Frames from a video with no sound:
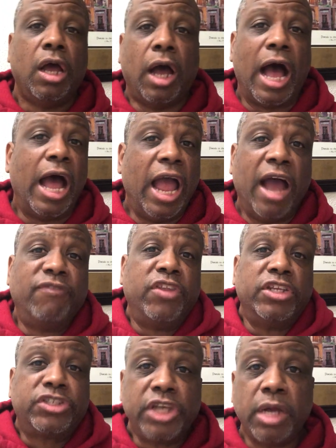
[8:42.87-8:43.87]
I have to
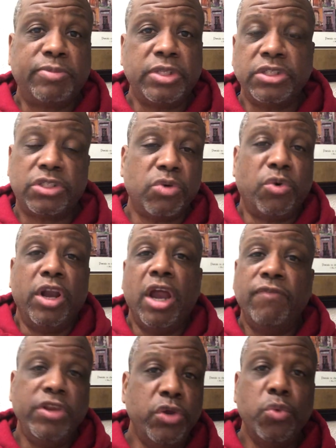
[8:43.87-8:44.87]
accept it, so
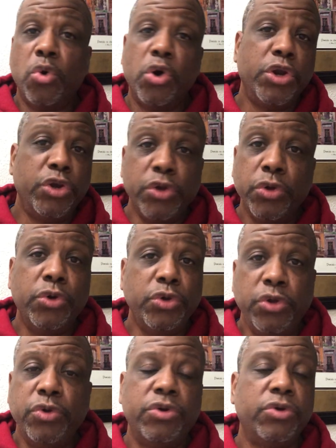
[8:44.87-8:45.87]
whatever you want to do,
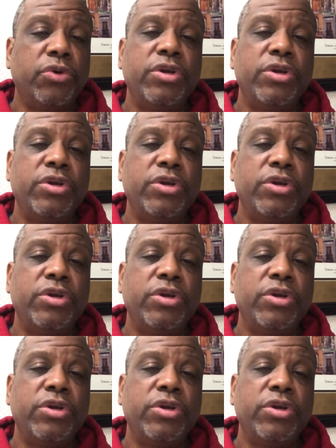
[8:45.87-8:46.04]
you do.